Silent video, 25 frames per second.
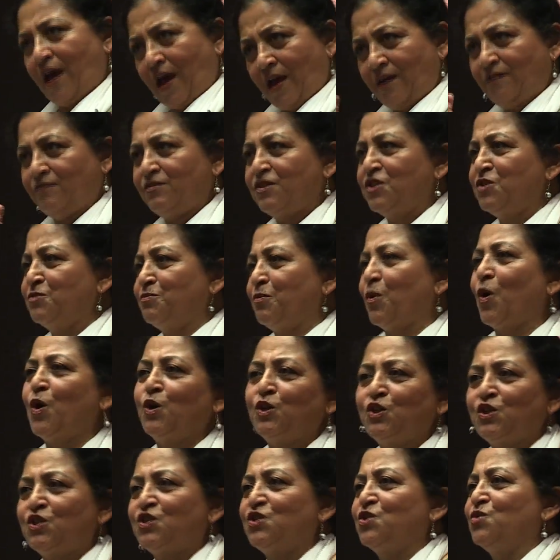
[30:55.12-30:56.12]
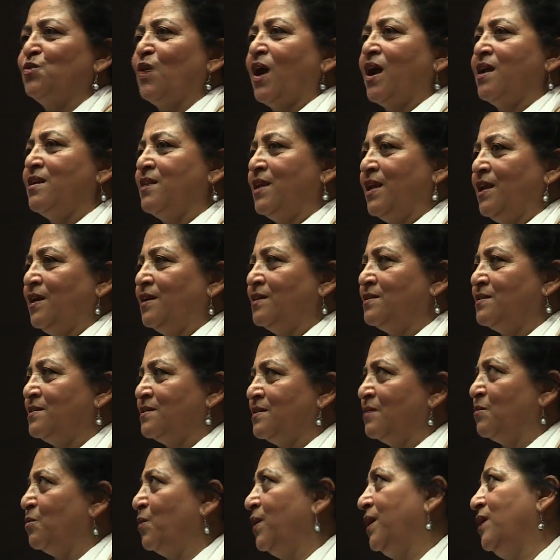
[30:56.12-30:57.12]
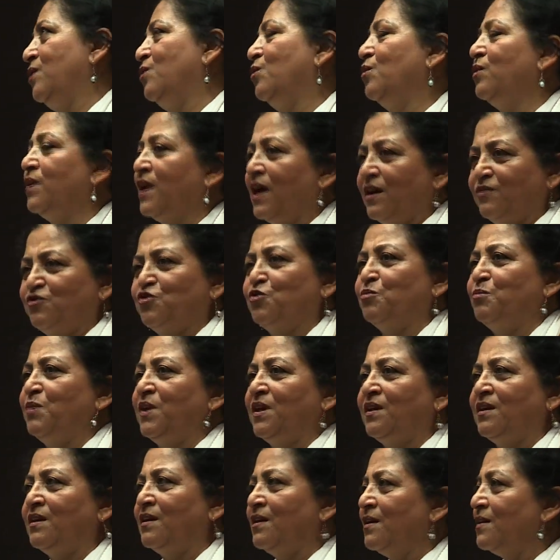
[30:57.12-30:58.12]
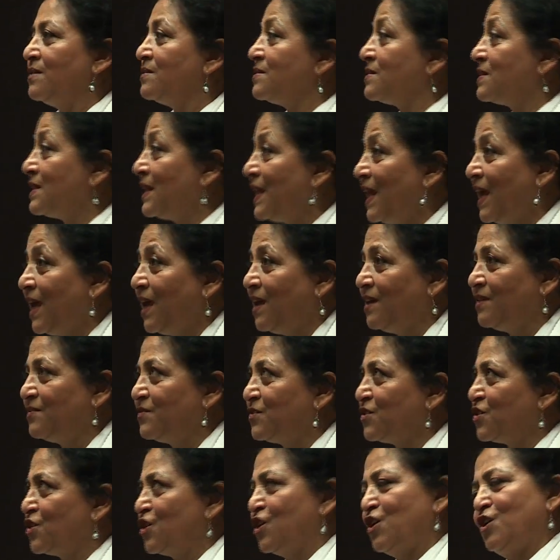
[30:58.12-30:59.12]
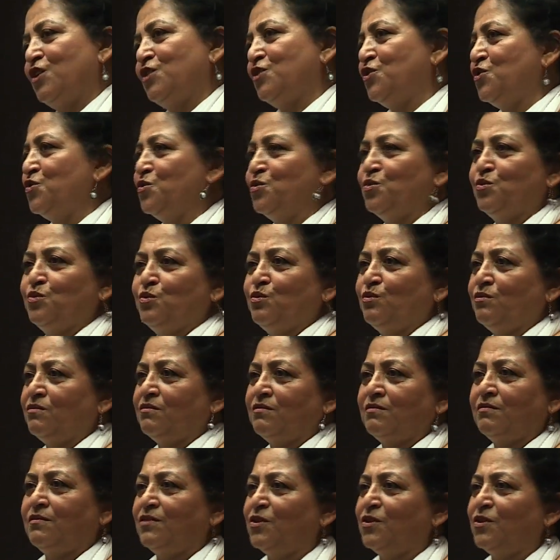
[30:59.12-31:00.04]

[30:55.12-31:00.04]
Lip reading: and responds to our needs, and we don't have to be slaves to